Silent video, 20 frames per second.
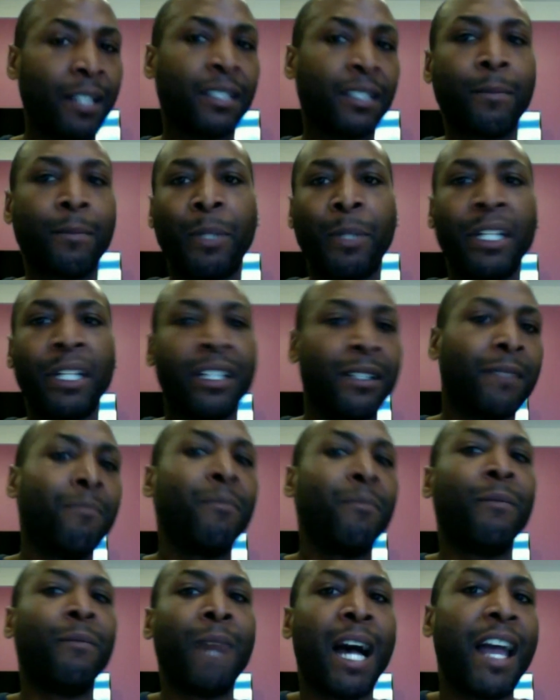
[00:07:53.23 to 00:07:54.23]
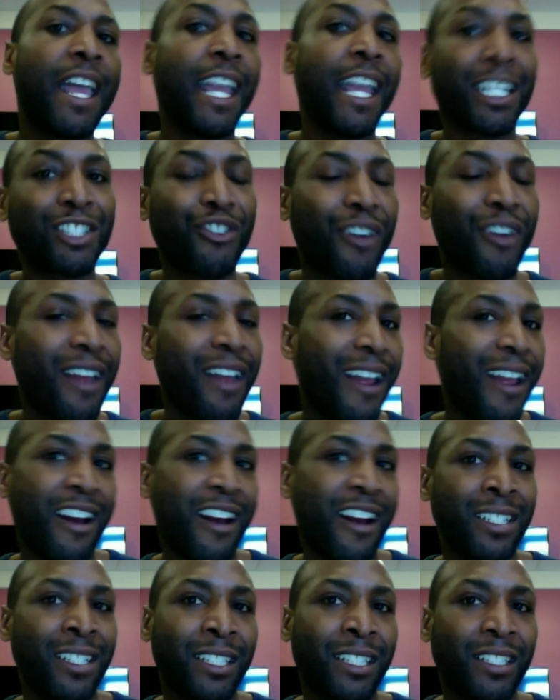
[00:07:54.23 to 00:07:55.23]
putting my extra hair
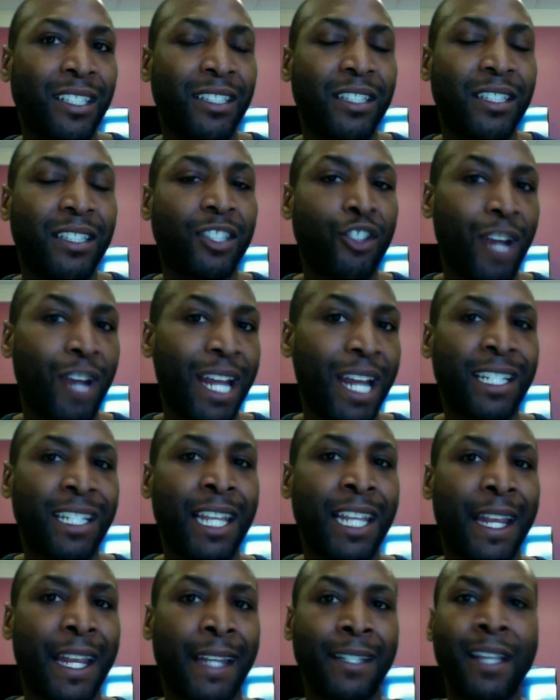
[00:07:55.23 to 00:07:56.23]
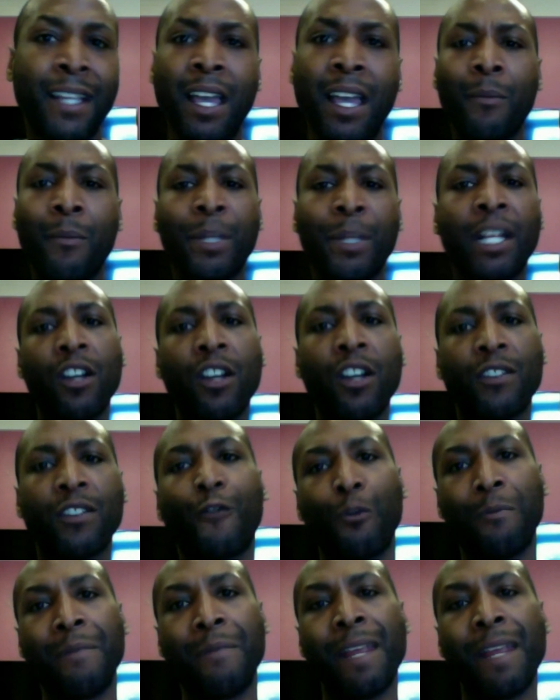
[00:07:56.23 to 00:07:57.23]
into the trash can, because
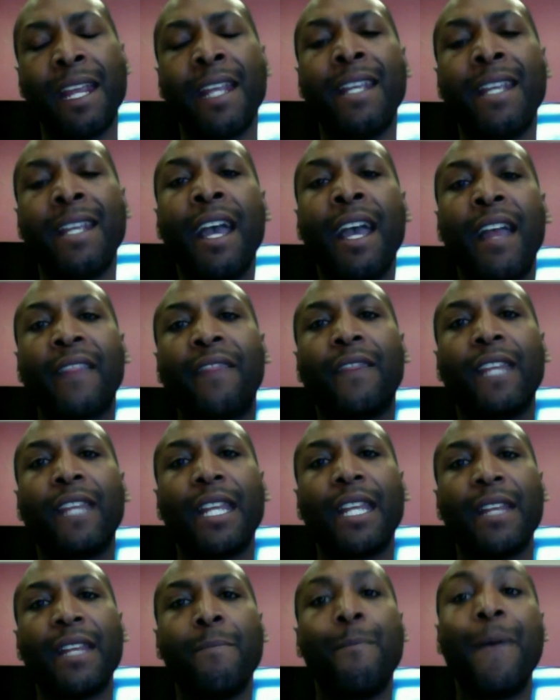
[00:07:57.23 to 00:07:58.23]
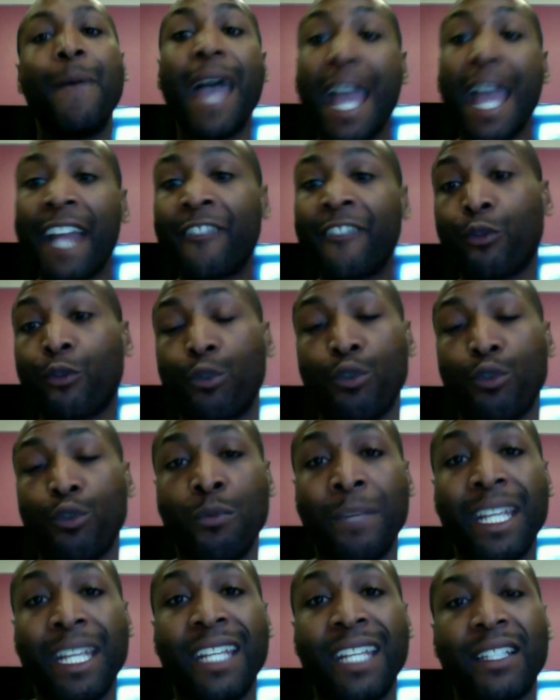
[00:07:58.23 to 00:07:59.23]
for me, the bathroom
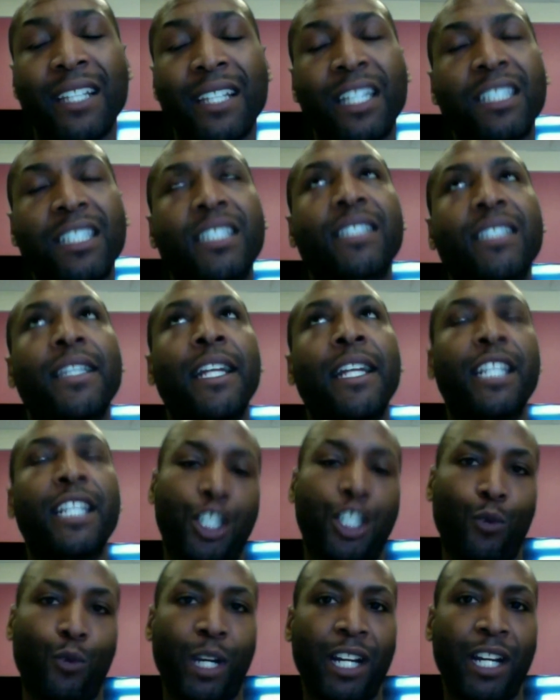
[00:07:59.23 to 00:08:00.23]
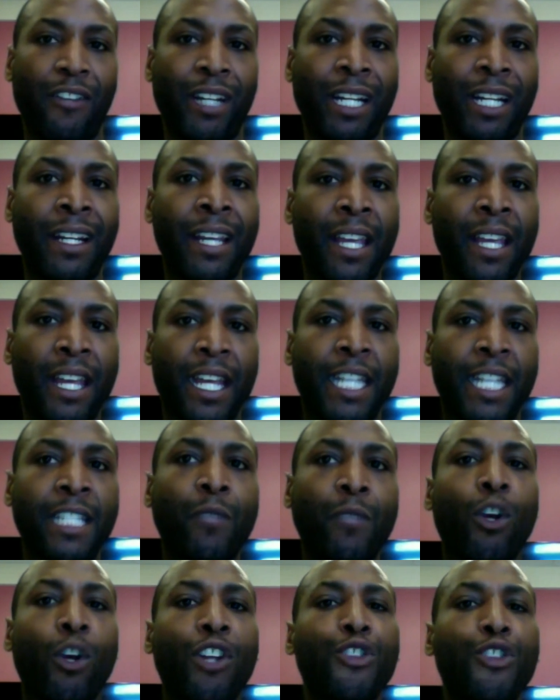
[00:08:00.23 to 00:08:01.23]
is a sanctuary. It's
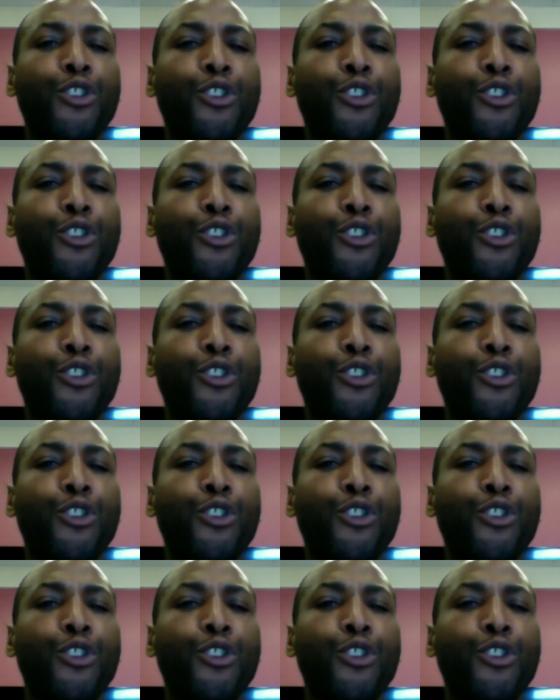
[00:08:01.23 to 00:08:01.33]
where you